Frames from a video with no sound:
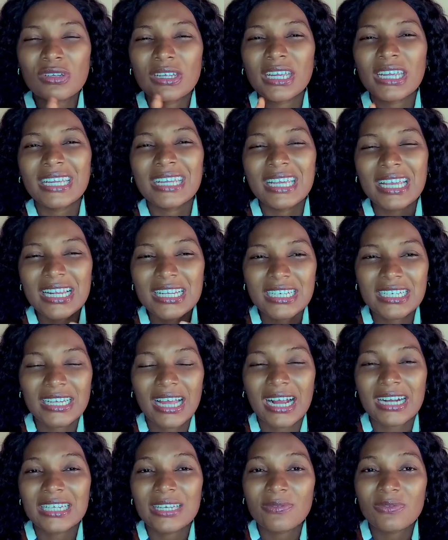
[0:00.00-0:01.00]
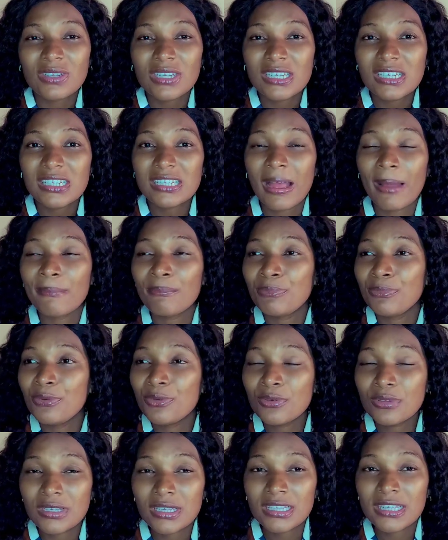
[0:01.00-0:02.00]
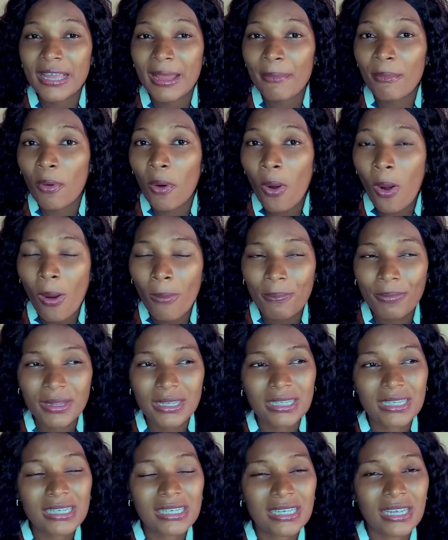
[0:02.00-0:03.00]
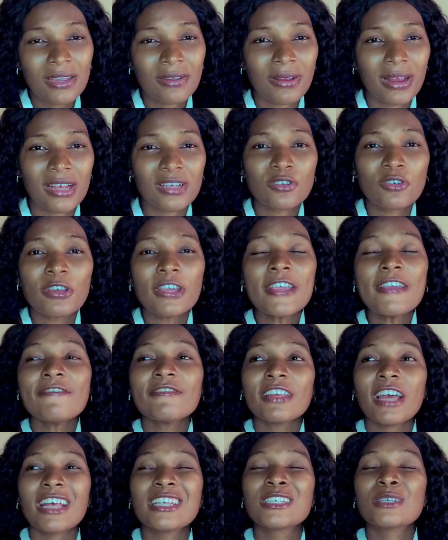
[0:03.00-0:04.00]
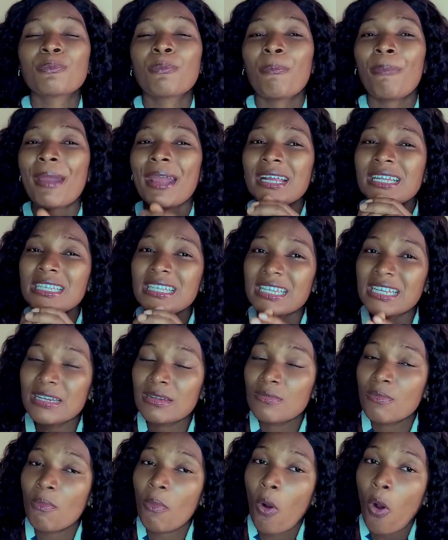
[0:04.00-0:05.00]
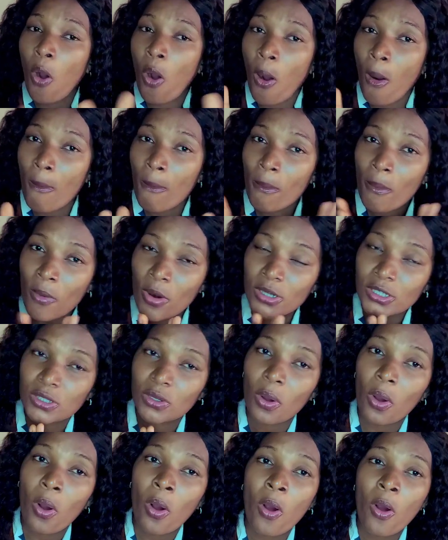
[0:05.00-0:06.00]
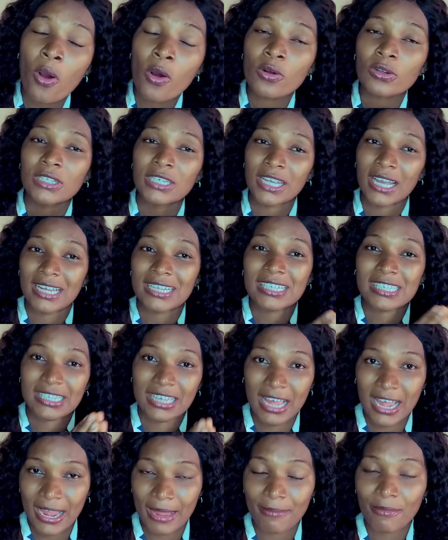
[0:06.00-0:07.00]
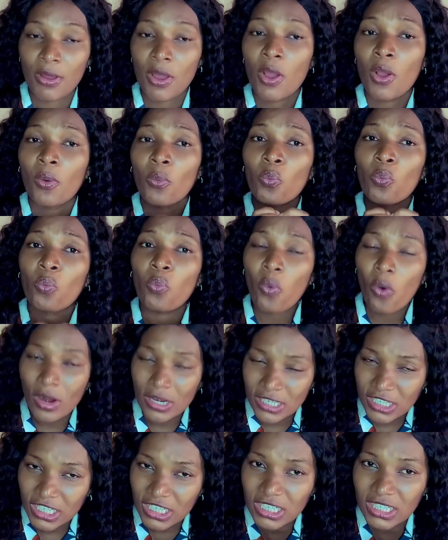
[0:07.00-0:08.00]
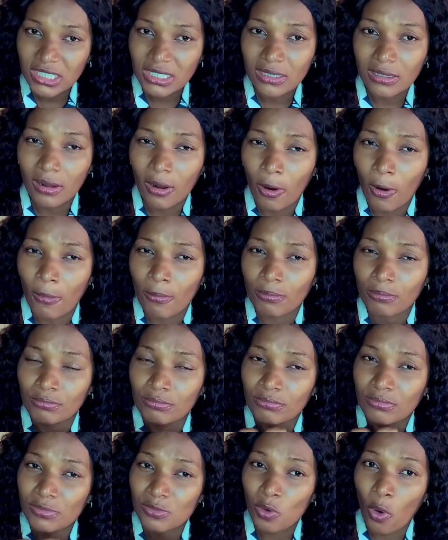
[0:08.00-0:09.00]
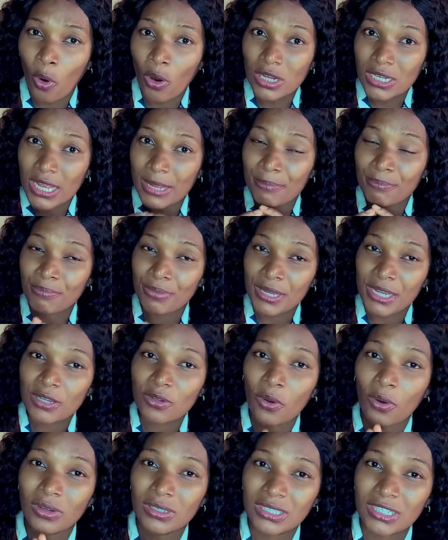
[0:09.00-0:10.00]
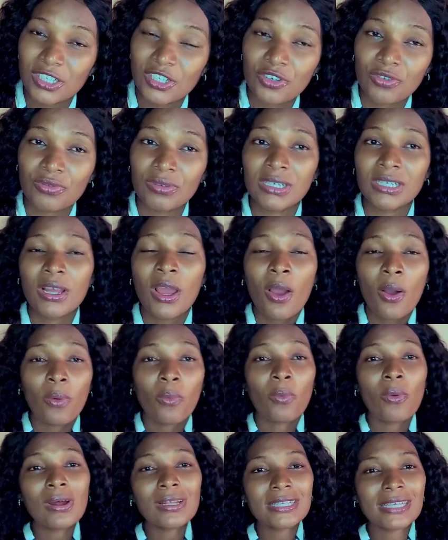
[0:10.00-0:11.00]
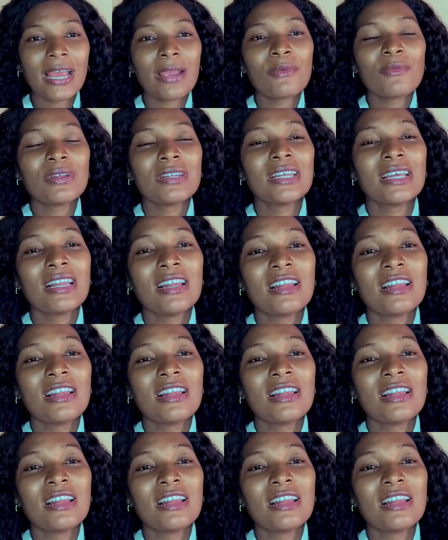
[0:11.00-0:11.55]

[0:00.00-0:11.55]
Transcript: should engage in activities that build them up in this area. So if they are spending almost all their time watching or being on the screen, what time will